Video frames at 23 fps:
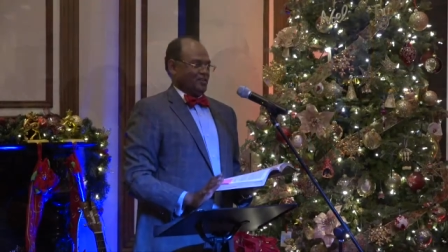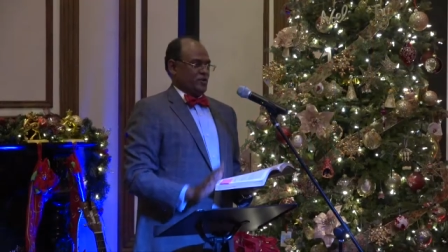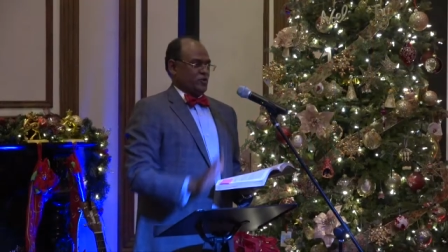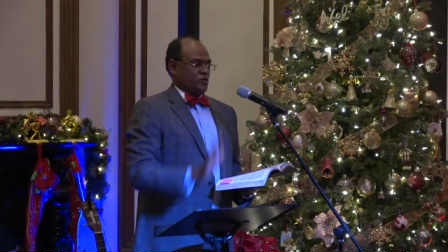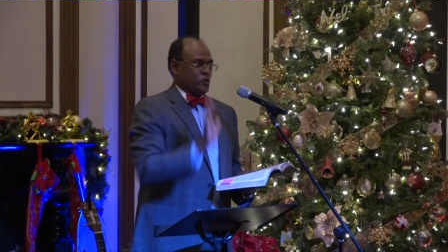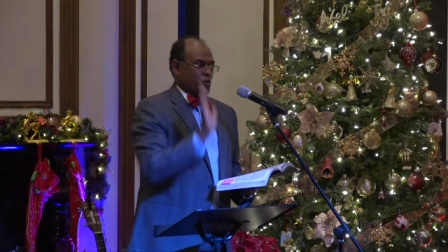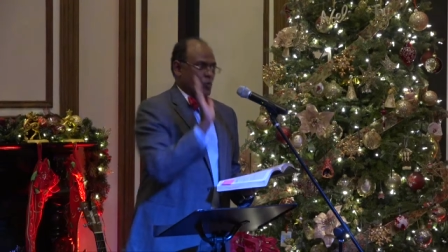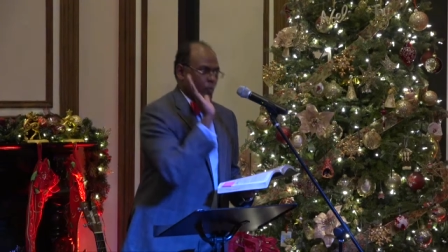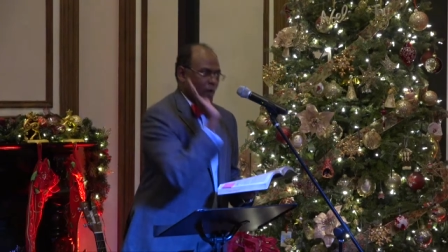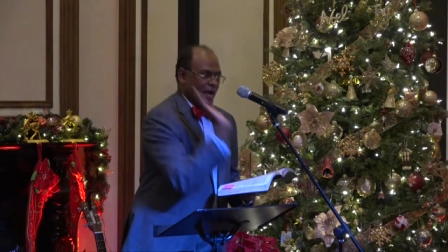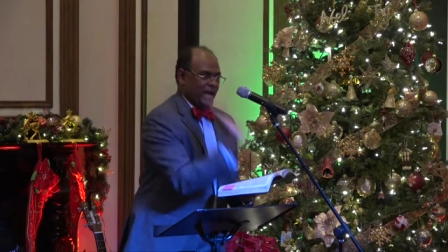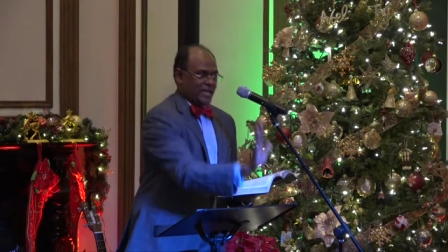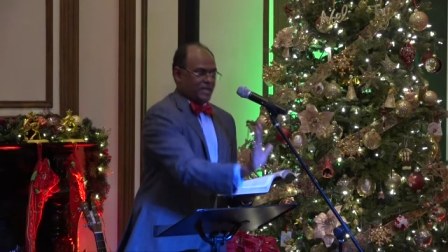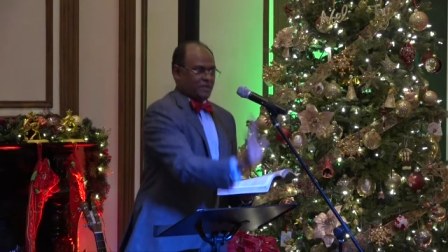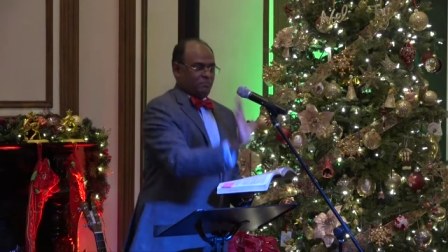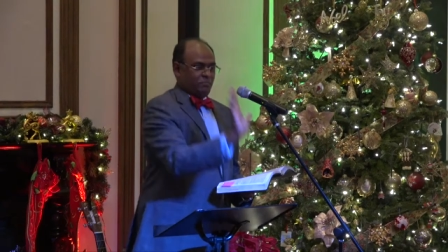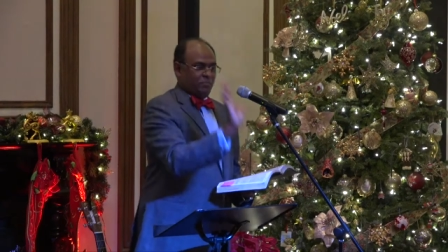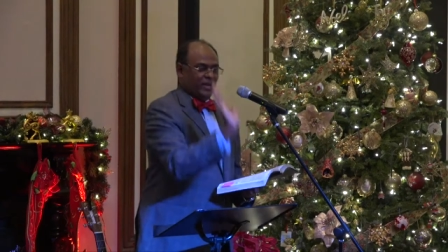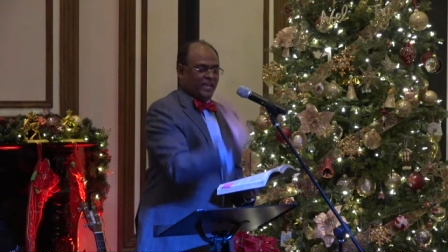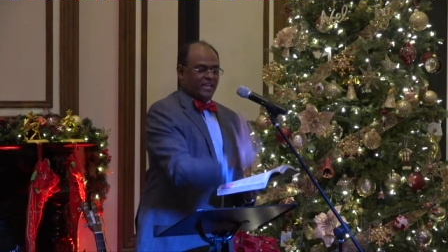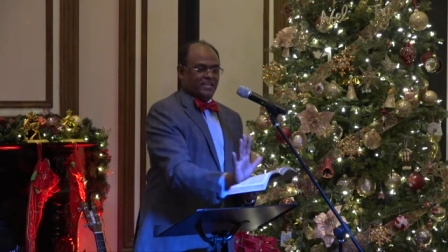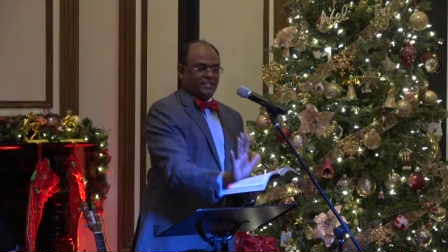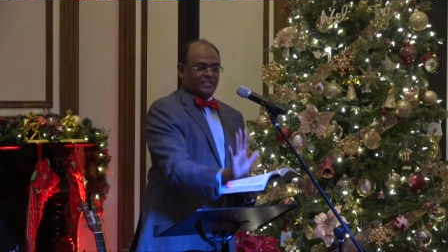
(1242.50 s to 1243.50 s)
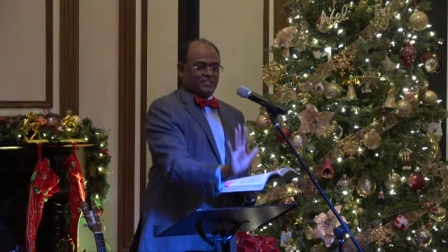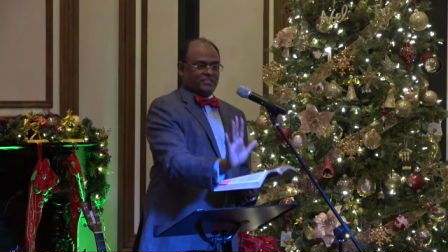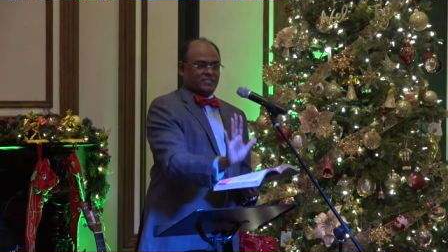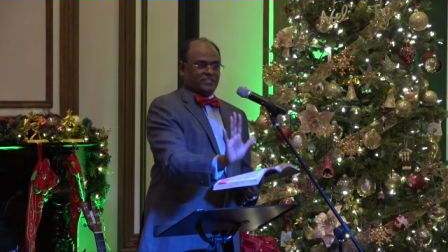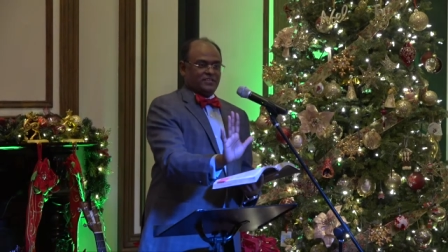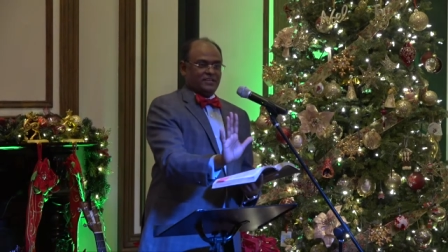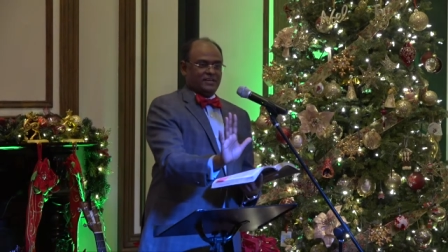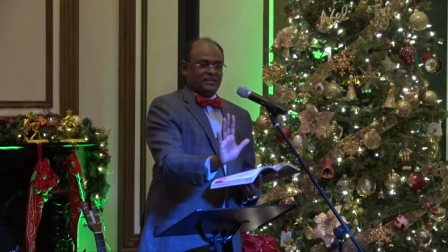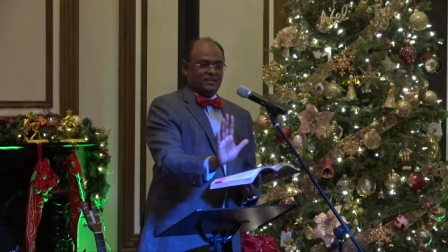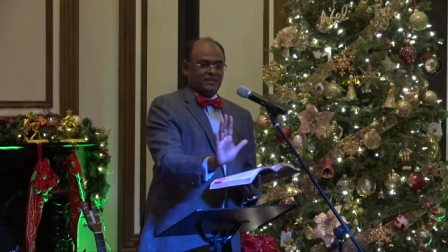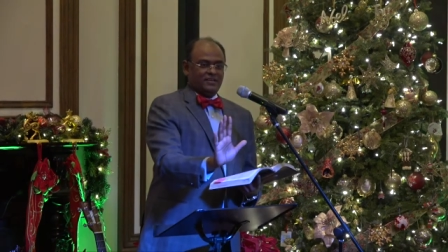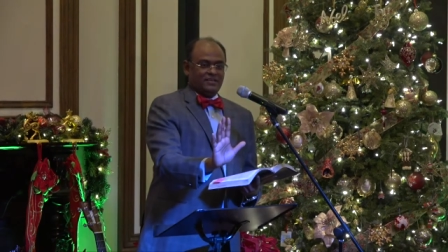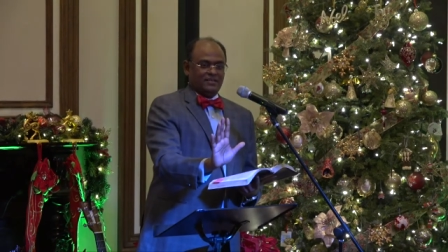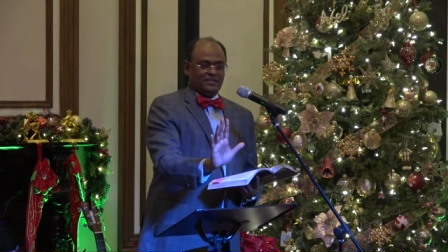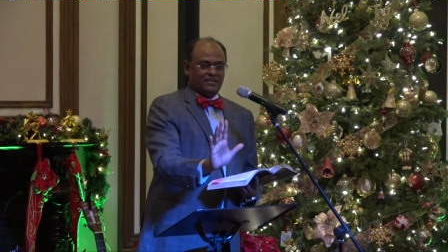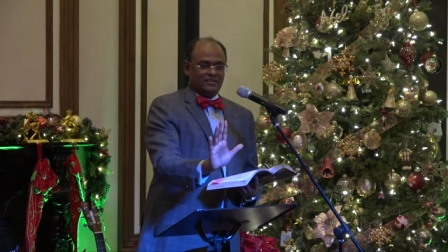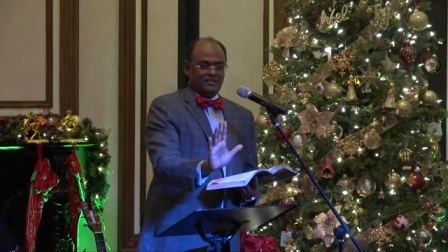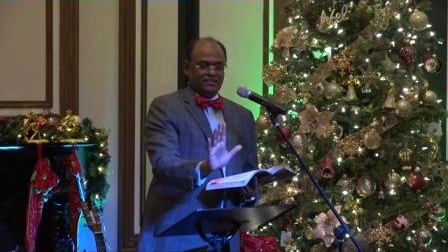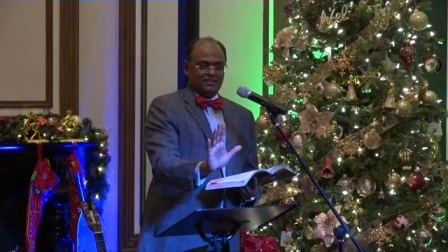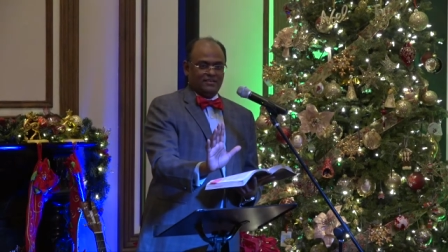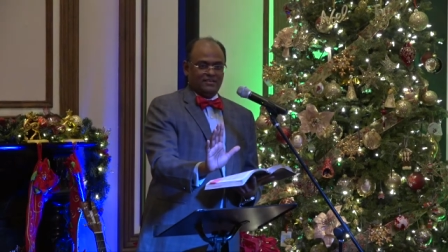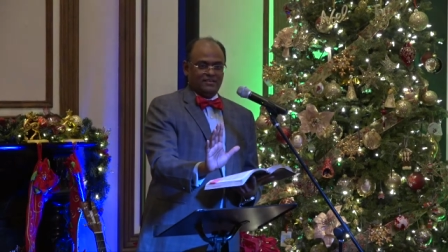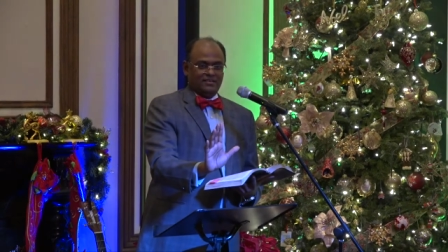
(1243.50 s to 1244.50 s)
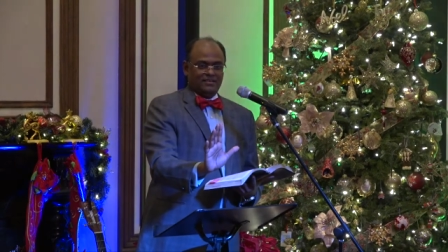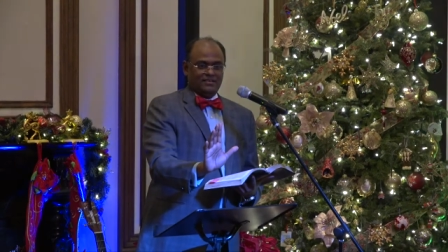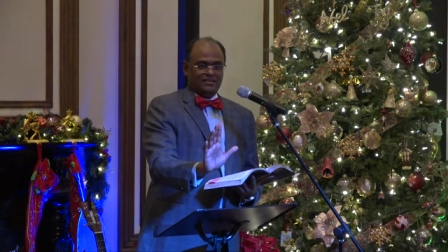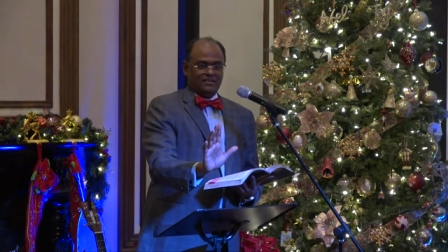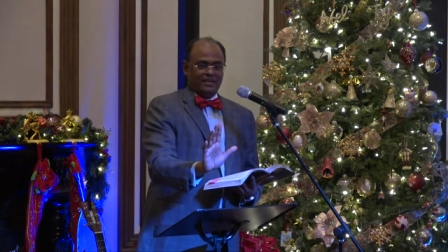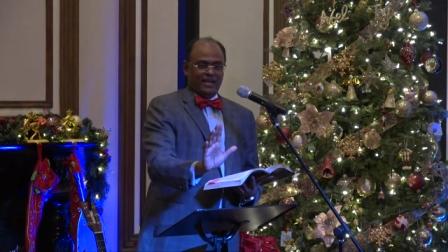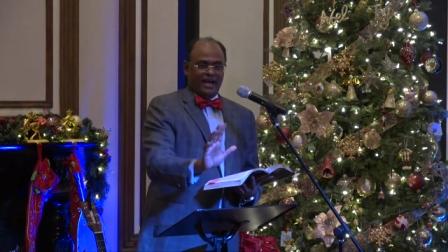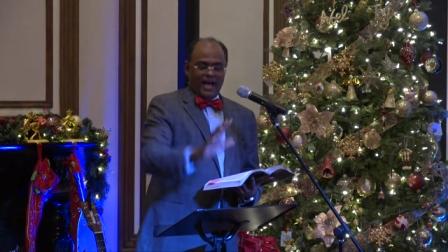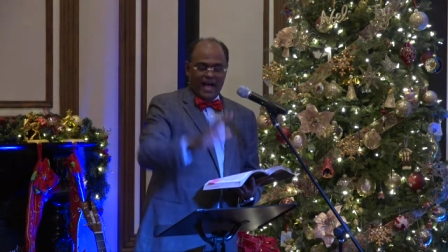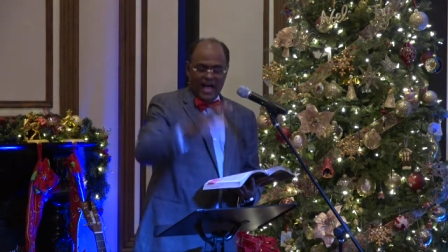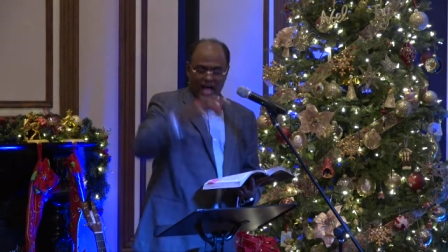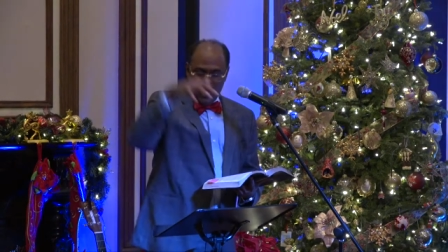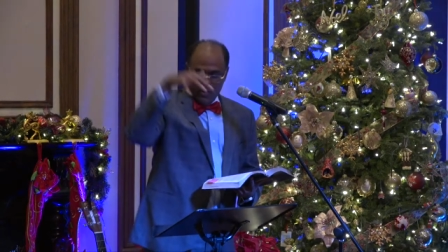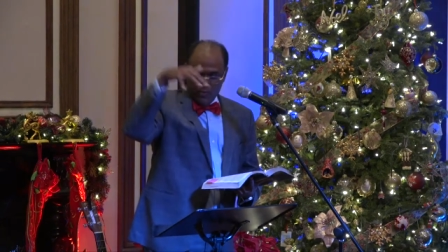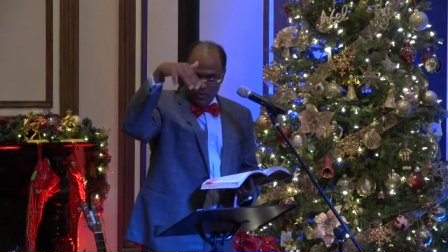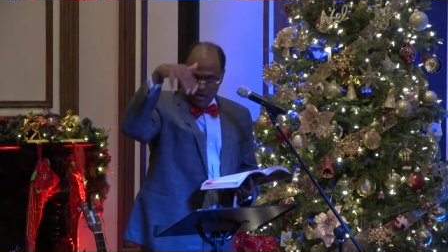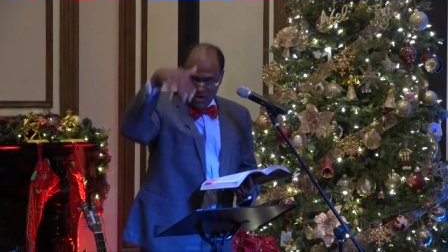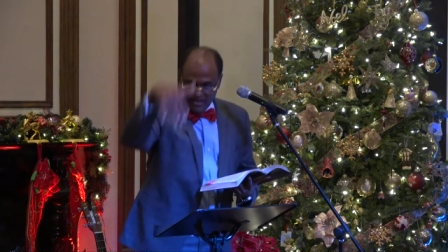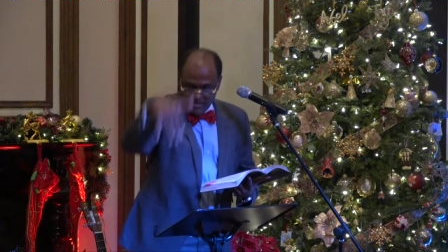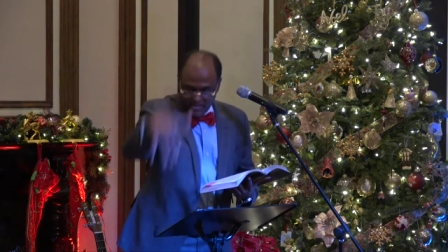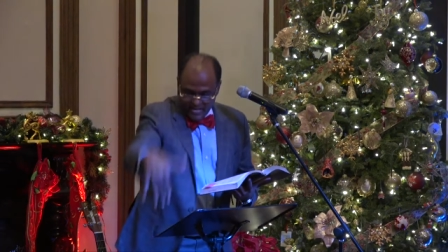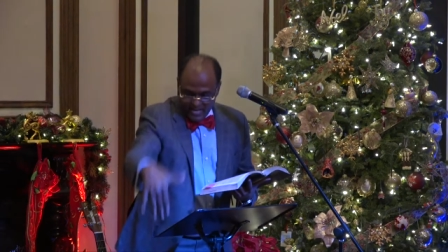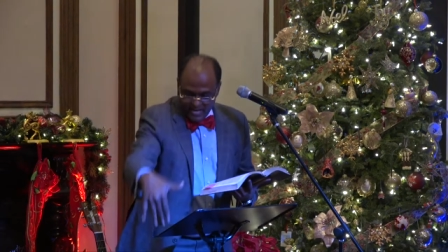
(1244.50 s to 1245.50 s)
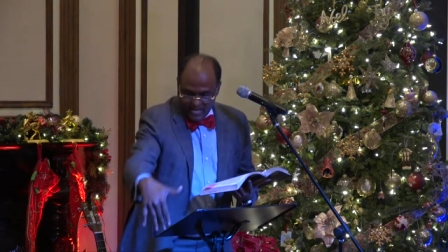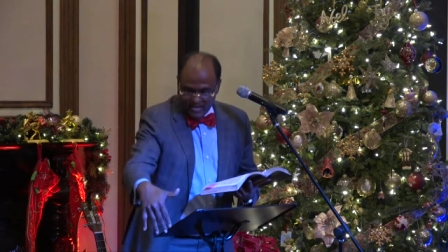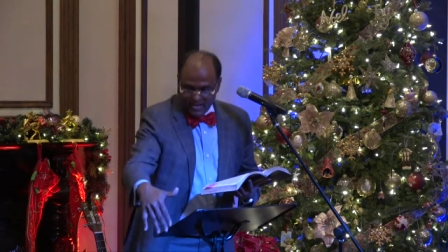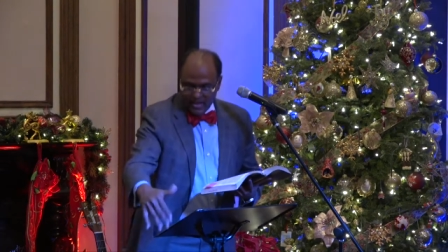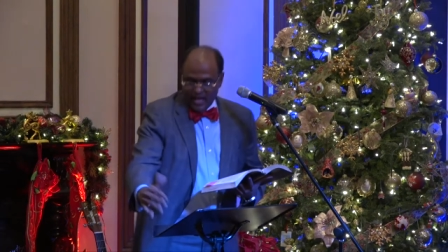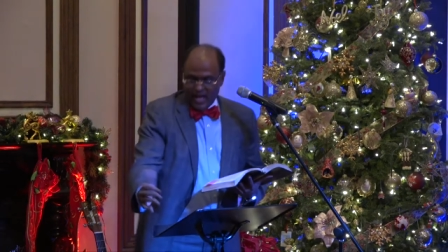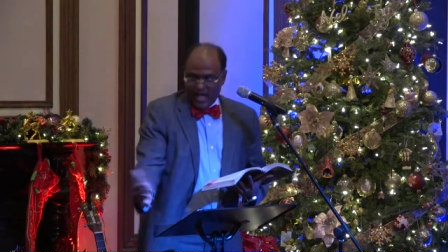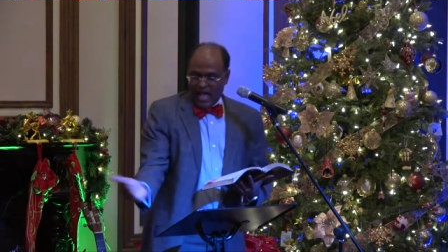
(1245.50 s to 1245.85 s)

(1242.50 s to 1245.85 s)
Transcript: You wait, please. I will dig.